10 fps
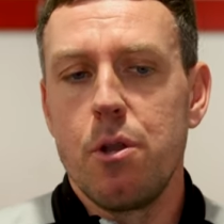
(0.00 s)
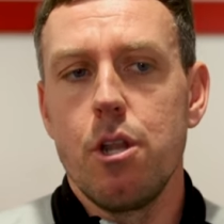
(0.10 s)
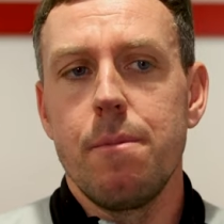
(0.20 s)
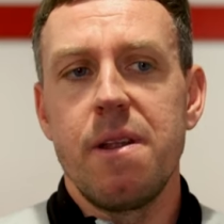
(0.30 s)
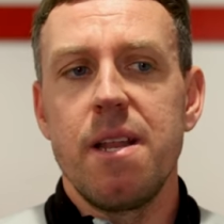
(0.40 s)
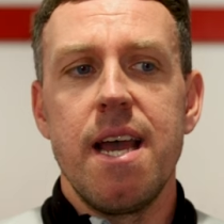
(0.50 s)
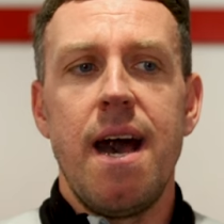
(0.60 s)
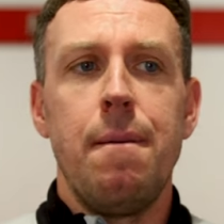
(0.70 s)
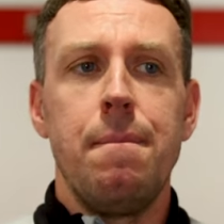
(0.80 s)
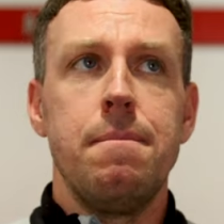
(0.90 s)
But ultimately,
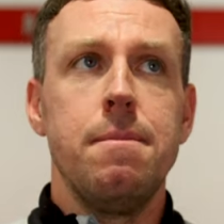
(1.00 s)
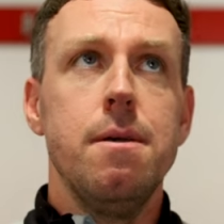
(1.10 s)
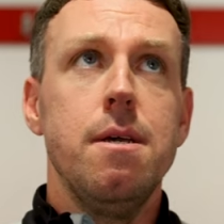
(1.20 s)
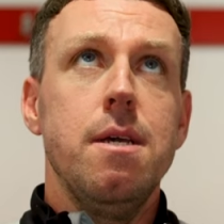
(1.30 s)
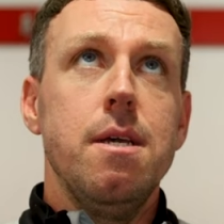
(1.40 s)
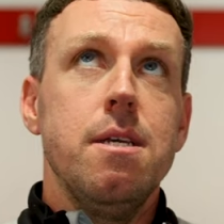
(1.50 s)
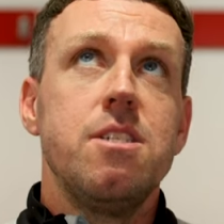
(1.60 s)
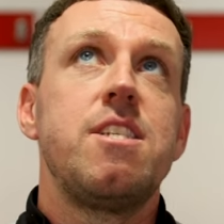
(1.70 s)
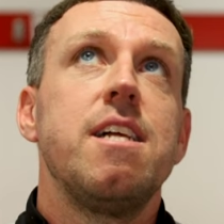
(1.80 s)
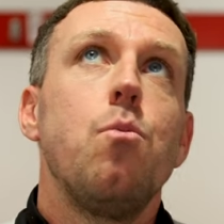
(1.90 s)
I'm
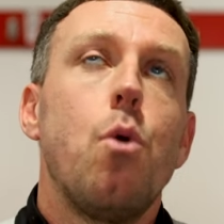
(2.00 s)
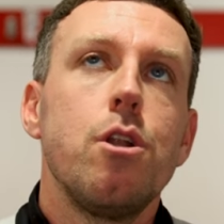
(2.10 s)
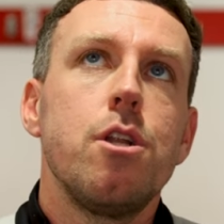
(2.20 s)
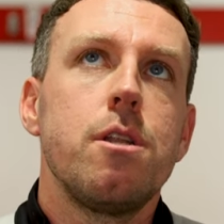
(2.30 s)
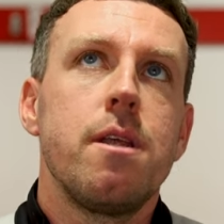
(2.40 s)
still wanting